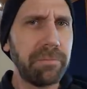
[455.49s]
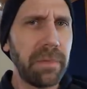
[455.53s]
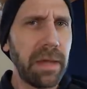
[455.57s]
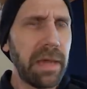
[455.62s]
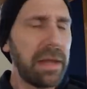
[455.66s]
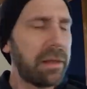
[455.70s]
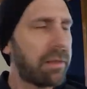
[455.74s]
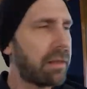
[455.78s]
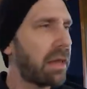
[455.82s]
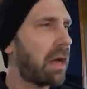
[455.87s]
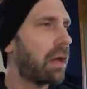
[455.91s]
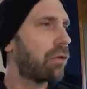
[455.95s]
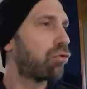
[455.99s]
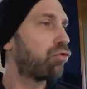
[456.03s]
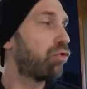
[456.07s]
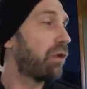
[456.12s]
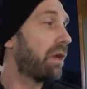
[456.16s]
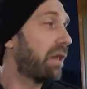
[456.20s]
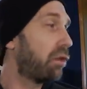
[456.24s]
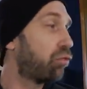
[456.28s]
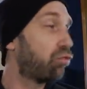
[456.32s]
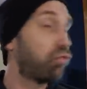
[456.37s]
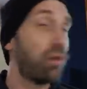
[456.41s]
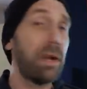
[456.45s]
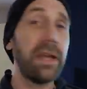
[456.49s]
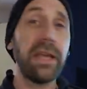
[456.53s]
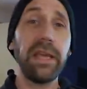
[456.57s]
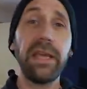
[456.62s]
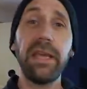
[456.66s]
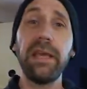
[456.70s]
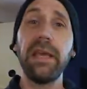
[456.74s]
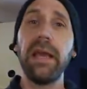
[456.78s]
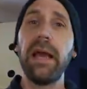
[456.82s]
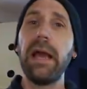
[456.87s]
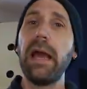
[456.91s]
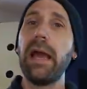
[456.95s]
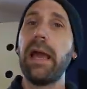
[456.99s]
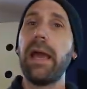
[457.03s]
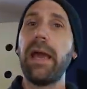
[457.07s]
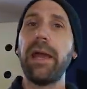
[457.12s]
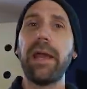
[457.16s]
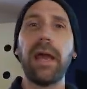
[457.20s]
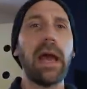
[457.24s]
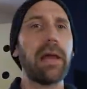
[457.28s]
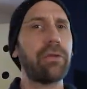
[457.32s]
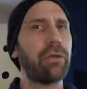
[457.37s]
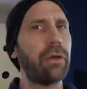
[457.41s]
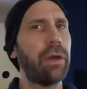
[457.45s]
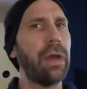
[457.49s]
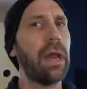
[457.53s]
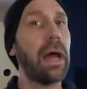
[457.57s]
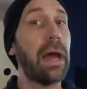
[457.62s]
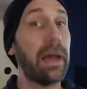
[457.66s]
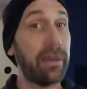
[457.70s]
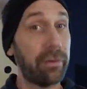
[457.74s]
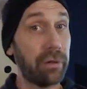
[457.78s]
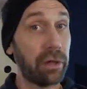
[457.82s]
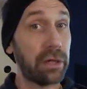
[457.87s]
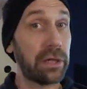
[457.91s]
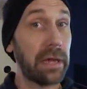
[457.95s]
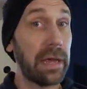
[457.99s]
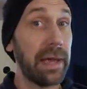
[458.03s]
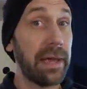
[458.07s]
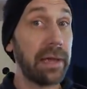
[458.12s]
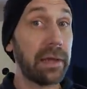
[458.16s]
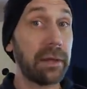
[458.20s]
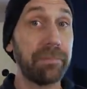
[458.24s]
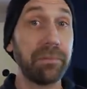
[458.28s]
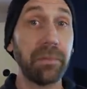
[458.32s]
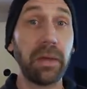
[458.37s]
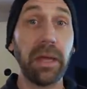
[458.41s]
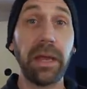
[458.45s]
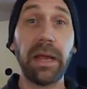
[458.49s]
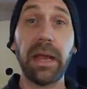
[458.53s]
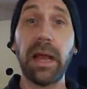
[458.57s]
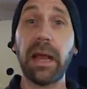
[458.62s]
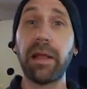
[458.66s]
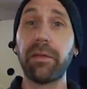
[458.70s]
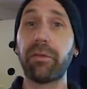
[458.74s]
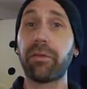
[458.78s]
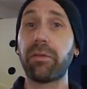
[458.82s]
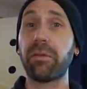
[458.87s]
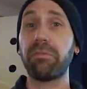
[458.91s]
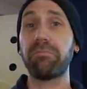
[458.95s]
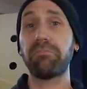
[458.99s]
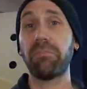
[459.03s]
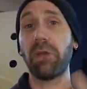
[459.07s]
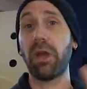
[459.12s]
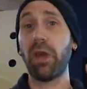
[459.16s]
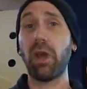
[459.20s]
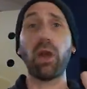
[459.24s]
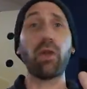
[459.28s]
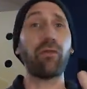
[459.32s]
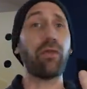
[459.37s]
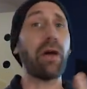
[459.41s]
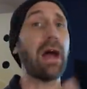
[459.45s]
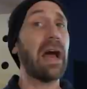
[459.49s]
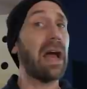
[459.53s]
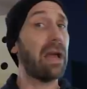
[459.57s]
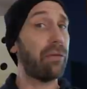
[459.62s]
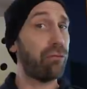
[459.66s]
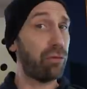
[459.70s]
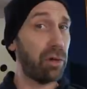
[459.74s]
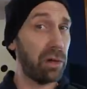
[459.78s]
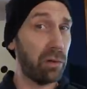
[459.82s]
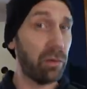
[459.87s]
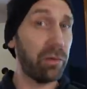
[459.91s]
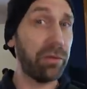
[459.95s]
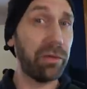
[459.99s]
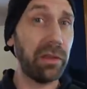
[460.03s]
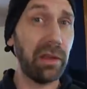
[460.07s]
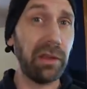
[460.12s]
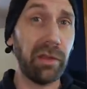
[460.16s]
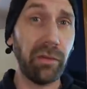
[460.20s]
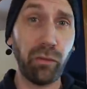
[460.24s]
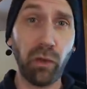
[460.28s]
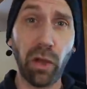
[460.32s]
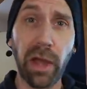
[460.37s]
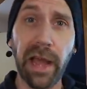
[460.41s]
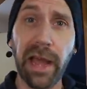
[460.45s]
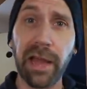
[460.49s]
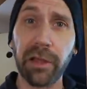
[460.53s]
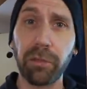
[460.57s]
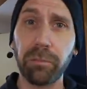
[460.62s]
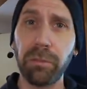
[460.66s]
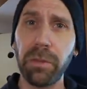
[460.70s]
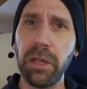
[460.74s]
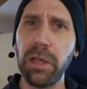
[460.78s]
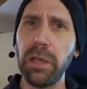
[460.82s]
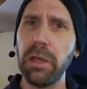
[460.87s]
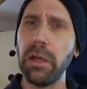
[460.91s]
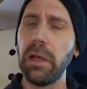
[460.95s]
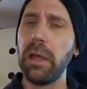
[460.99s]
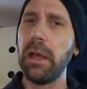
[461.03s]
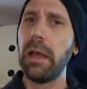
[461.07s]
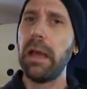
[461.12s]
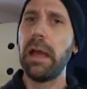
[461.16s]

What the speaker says: It sounds really ringy. It has a nice attack. It has a lot of high frequencies, if you ask me.